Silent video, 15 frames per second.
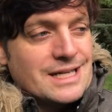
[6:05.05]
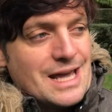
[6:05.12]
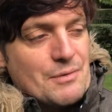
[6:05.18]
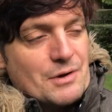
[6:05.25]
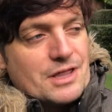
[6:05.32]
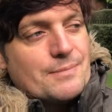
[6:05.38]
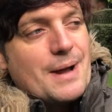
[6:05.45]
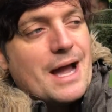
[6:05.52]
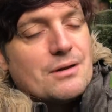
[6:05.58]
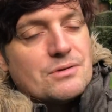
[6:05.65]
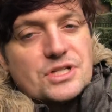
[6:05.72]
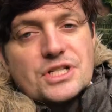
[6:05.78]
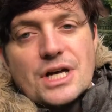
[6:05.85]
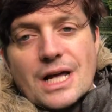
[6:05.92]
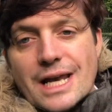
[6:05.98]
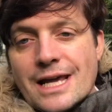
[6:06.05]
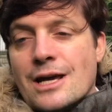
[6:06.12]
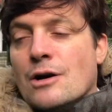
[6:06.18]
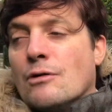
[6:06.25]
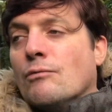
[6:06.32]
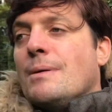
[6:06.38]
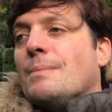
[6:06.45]
get rid of the pound sterling,
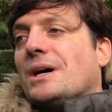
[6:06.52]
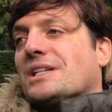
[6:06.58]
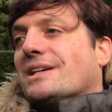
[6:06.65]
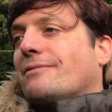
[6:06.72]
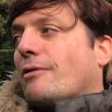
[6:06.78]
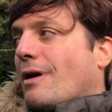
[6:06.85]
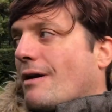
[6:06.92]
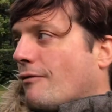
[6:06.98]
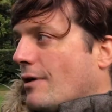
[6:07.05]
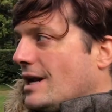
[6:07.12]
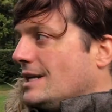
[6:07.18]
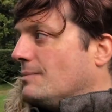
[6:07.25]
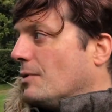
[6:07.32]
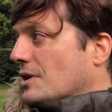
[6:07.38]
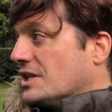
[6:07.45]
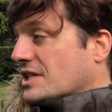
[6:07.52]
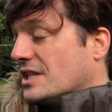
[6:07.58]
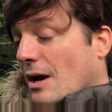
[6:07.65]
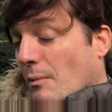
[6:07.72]
we must have a referendum on this.